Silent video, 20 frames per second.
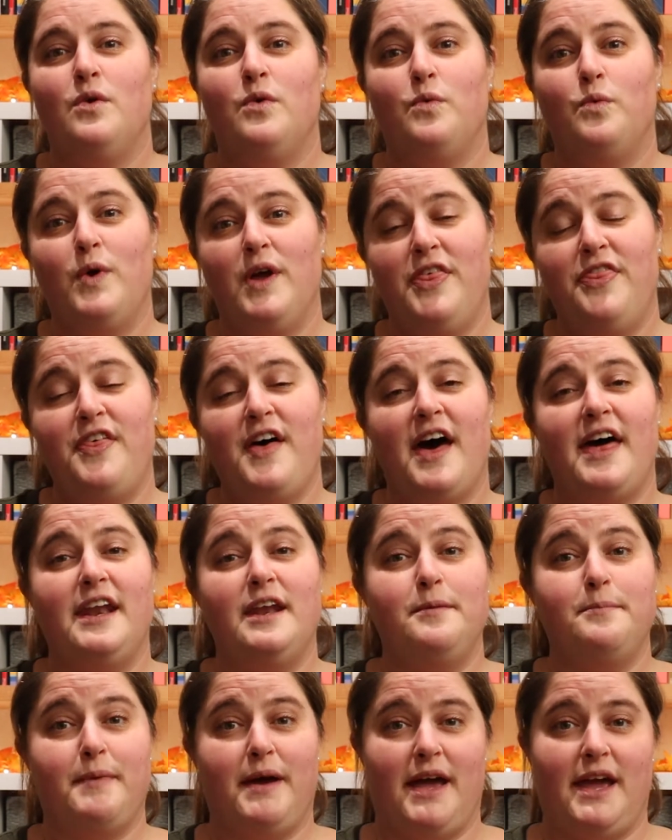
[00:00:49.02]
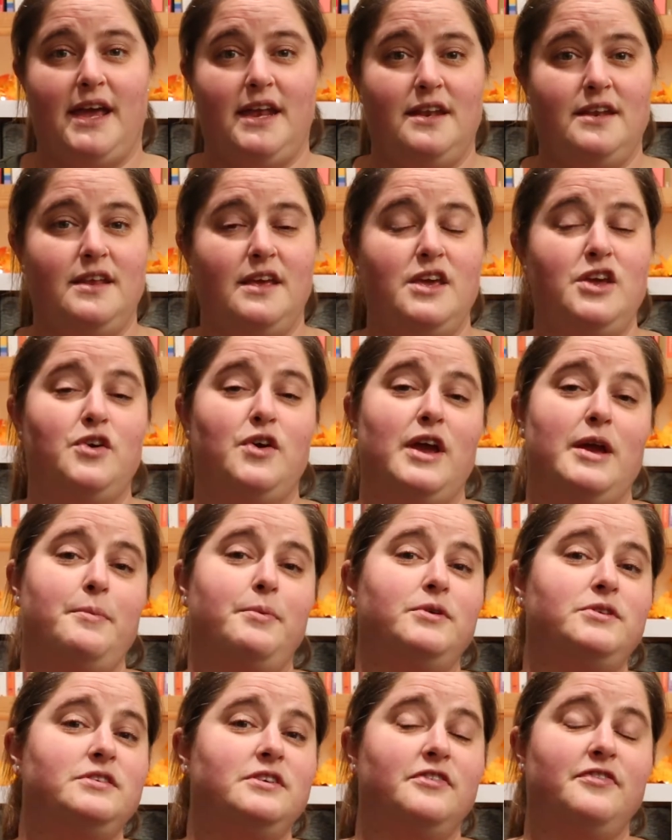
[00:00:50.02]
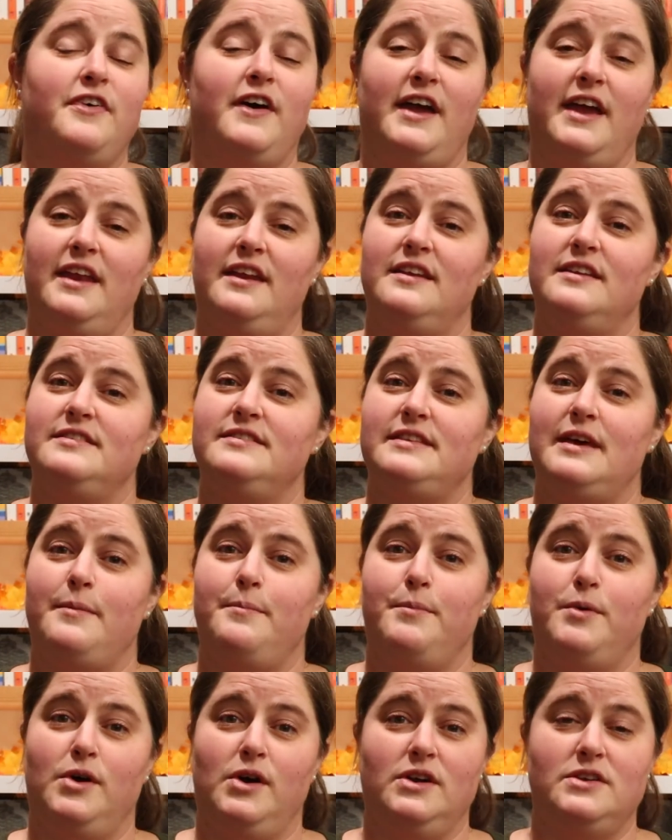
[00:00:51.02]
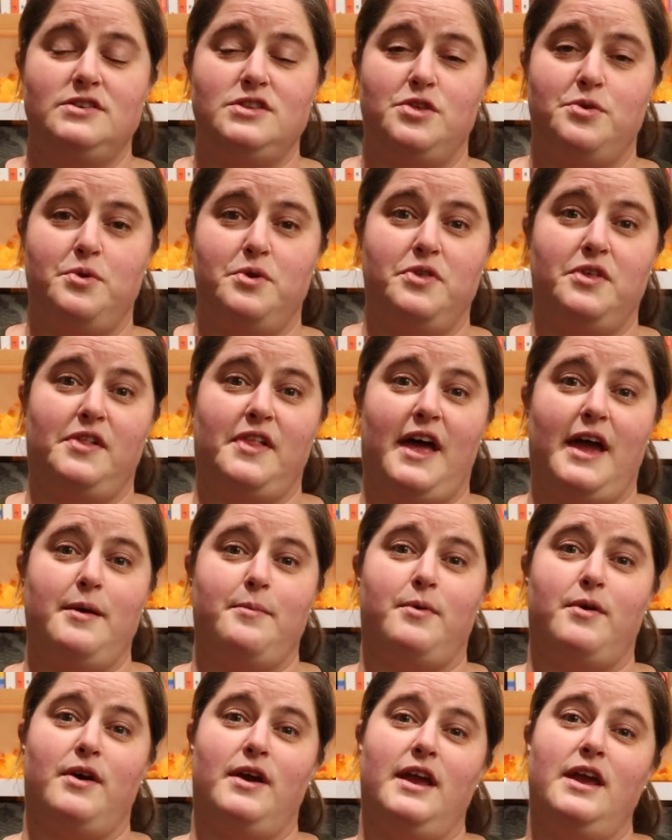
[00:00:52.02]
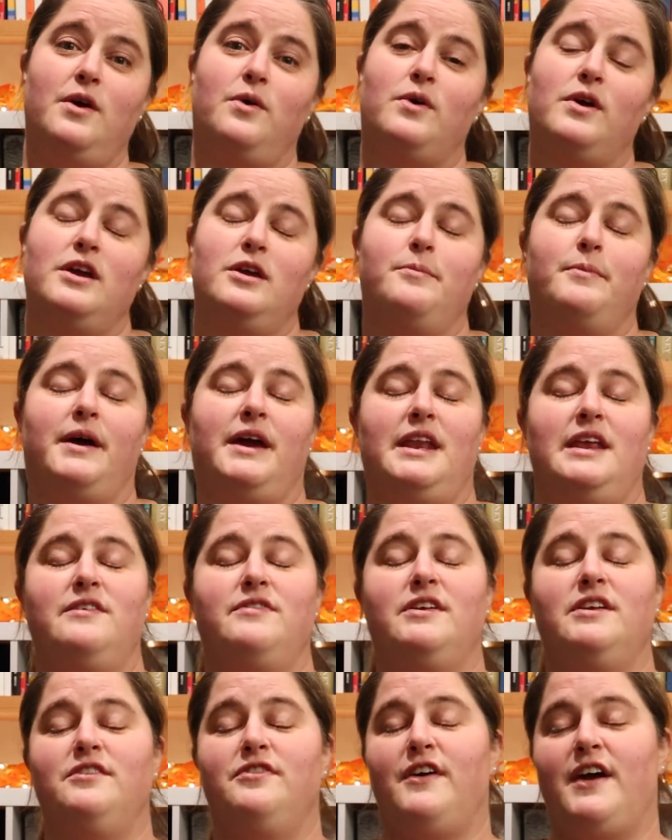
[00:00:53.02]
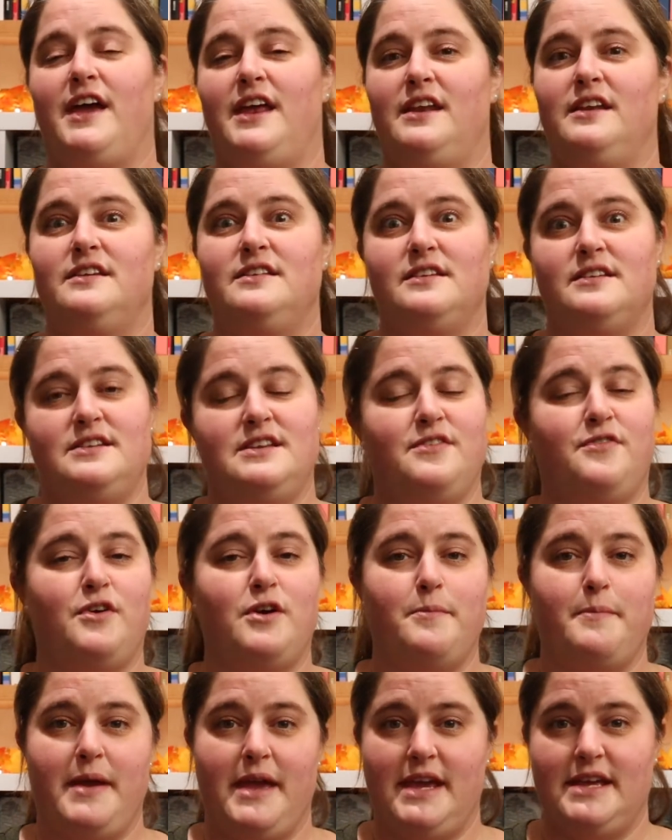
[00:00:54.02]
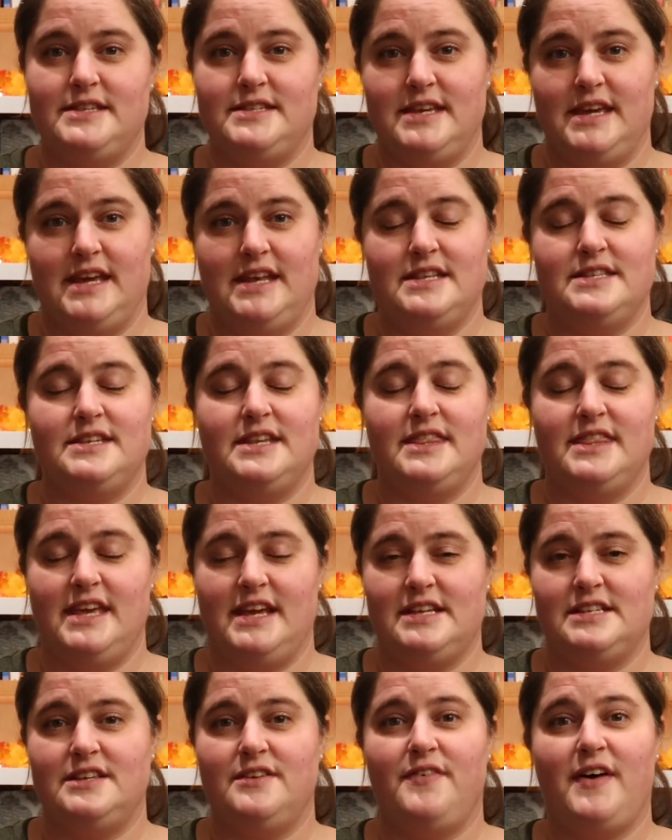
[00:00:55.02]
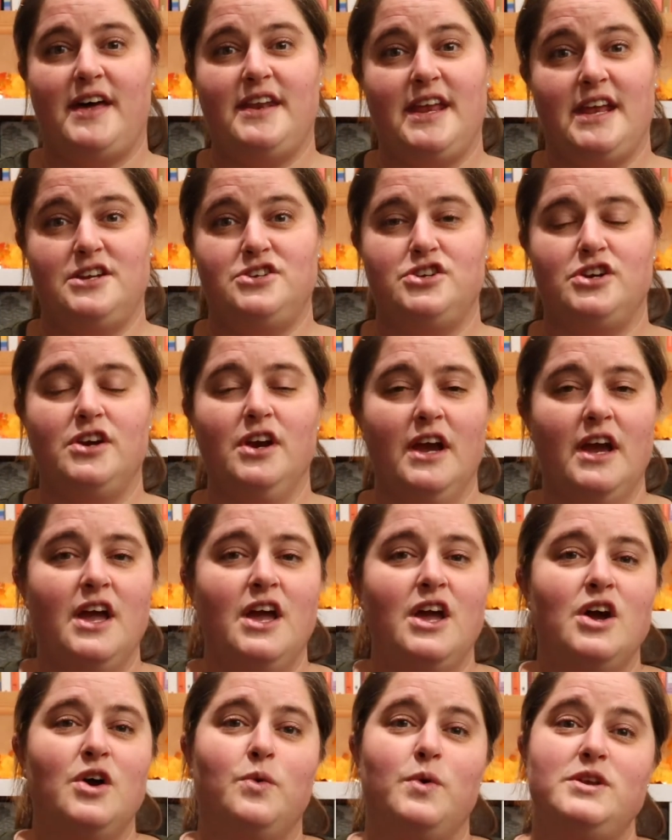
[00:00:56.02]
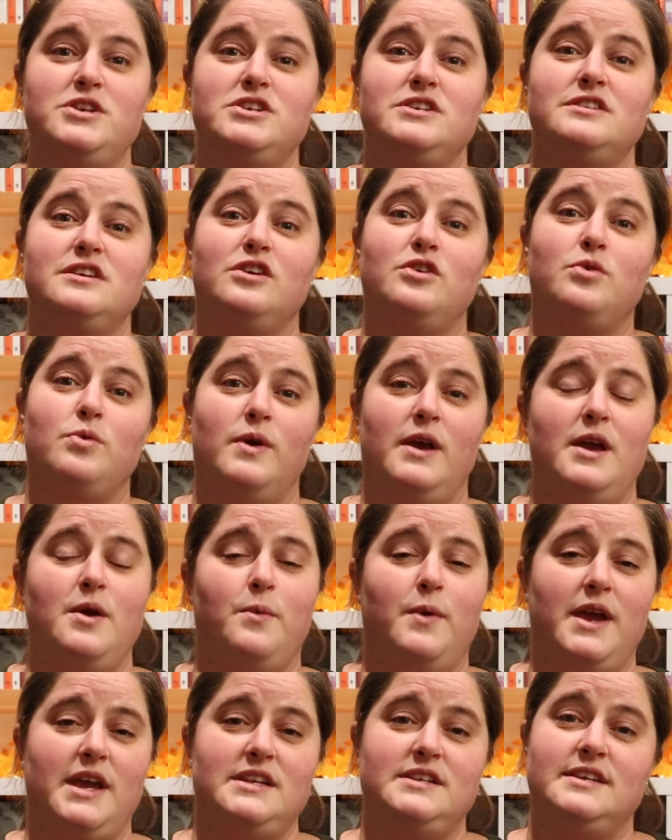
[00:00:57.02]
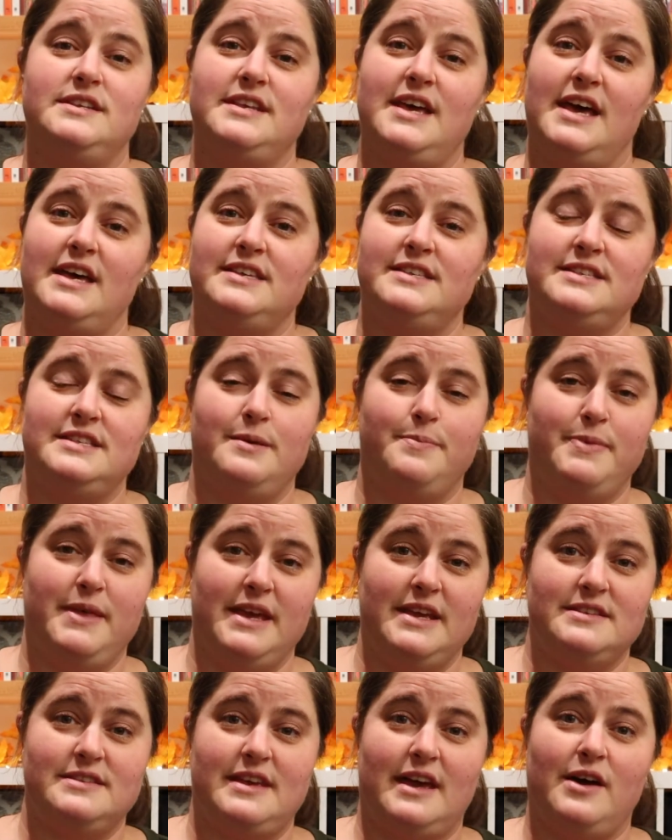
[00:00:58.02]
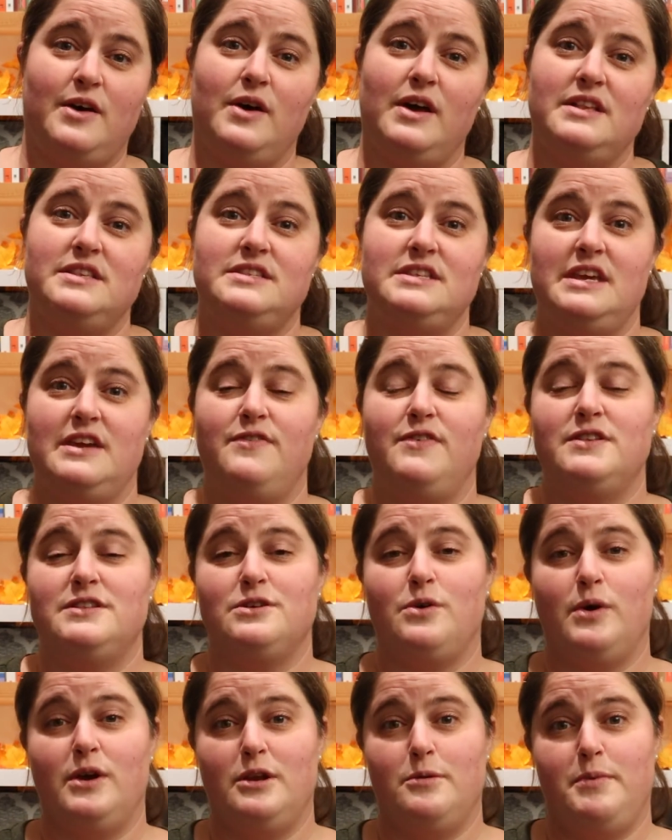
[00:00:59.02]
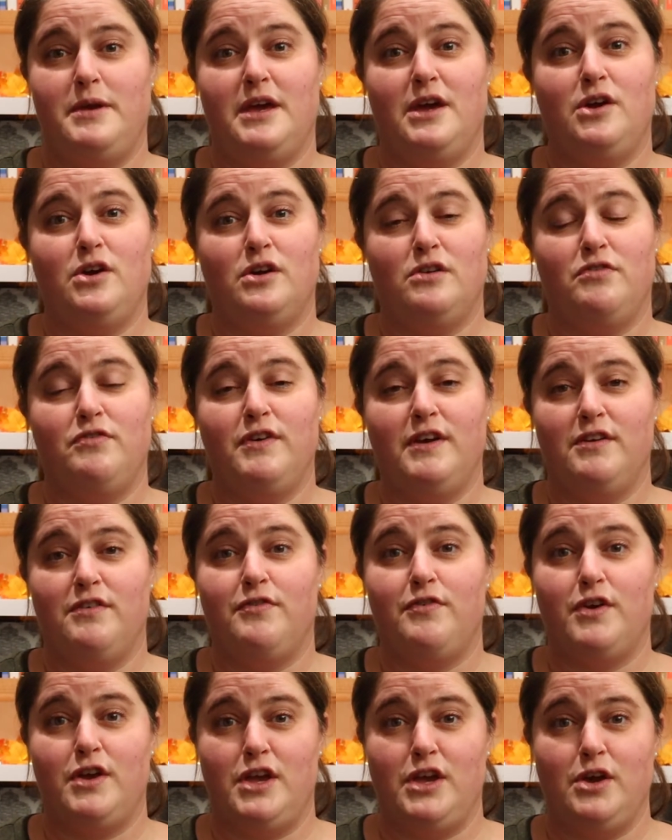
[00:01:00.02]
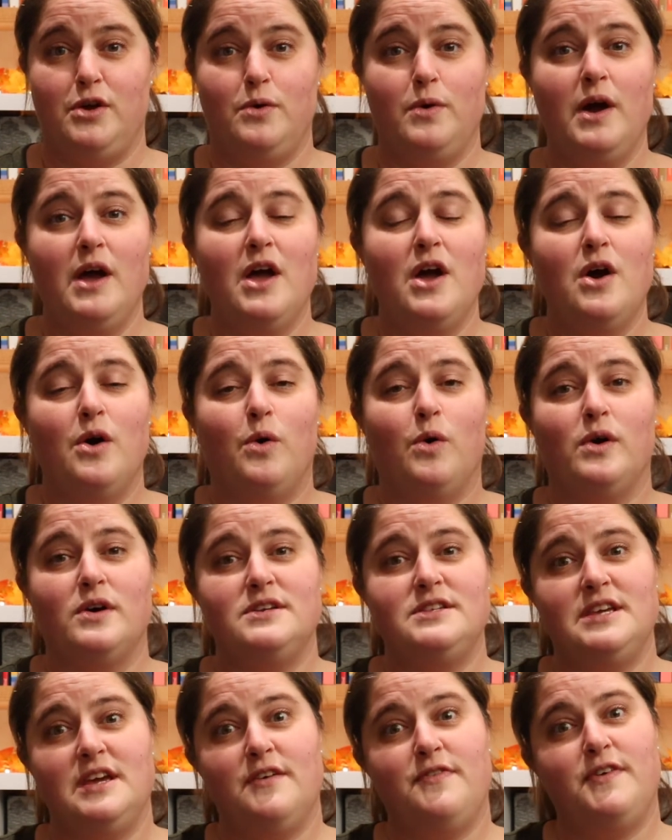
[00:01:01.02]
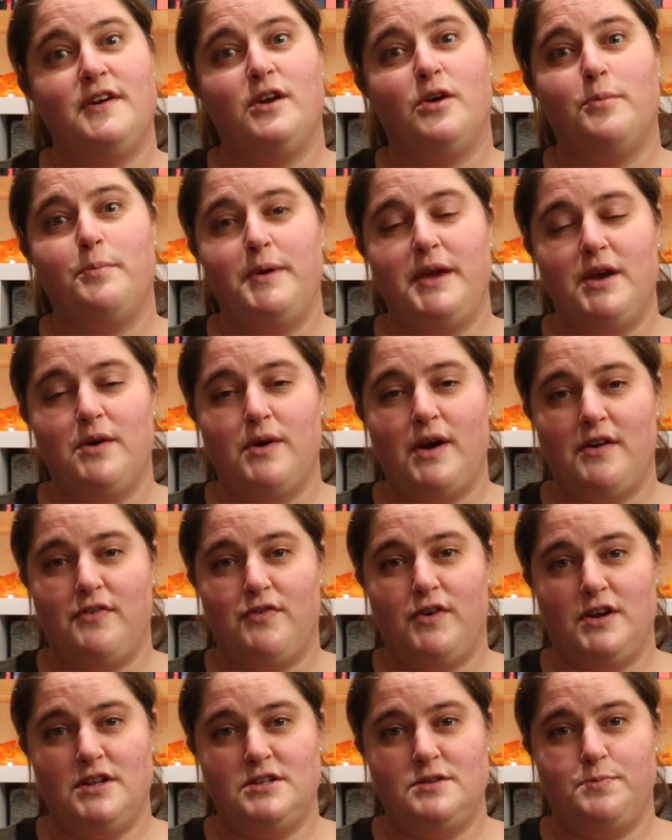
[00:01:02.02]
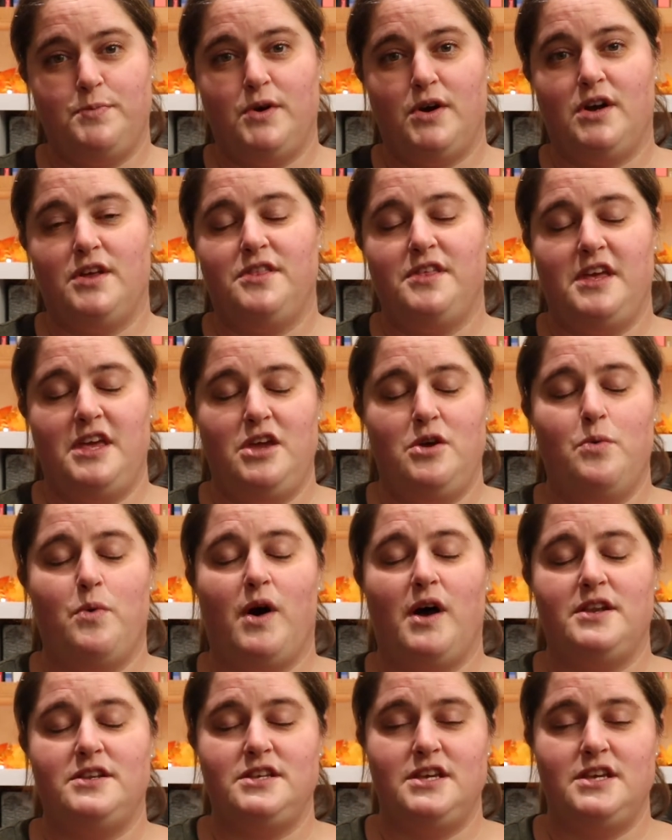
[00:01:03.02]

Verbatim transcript: With that in mind, you're able to find some books through the library, or you might even find different magazines and things of that nature, which is a great way to test some things out and see if it's going to be a good fit for you, or see if it'll be a reference book that you want